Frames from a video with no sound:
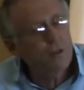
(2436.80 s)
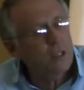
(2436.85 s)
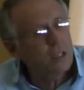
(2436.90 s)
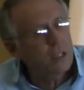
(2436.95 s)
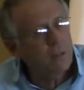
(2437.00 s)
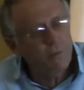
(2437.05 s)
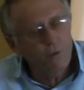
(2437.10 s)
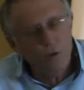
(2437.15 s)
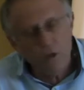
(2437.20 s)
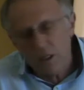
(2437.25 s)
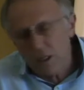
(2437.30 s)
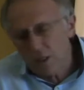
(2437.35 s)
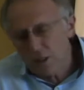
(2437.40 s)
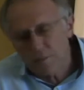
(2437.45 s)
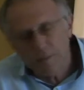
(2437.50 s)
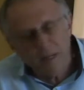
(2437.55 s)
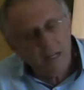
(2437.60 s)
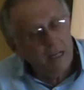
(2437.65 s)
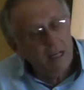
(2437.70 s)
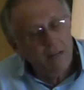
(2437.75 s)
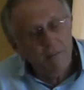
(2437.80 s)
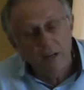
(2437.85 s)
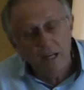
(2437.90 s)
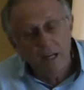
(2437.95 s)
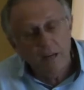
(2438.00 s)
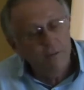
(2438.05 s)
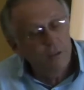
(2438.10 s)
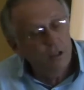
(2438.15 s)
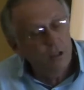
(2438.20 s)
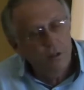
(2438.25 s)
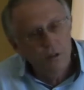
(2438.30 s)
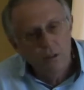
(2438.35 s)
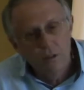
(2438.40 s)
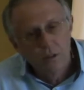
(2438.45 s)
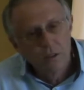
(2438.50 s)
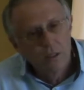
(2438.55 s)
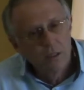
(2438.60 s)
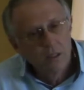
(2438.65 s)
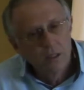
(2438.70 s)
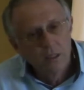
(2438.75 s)
for 34 years, but I never loved you.
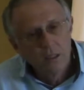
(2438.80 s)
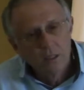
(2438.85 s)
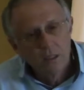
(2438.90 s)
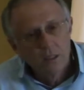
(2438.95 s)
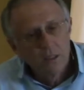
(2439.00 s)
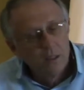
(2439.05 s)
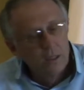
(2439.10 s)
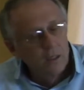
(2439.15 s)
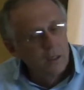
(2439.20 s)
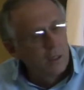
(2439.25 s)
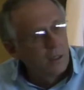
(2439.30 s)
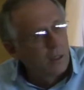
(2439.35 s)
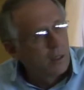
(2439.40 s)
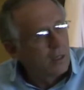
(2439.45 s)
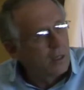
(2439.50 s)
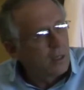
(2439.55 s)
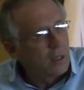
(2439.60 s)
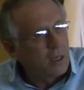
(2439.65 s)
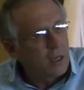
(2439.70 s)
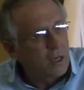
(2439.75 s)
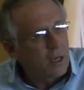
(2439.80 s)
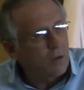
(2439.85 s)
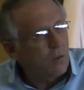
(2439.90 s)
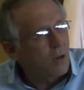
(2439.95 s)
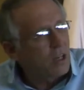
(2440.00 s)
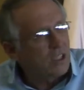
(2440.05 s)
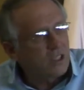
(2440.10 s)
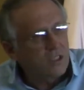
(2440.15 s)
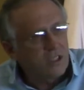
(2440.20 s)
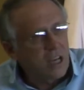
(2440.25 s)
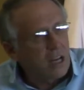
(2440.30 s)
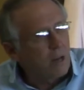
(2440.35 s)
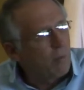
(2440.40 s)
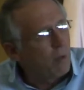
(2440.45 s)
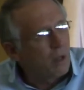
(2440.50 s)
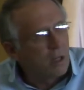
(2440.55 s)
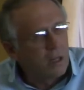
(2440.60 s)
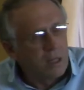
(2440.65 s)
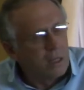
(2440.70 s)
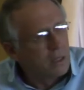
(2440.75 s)
It was
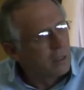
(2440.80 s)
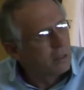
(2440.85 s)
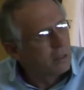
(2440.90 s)
terrible.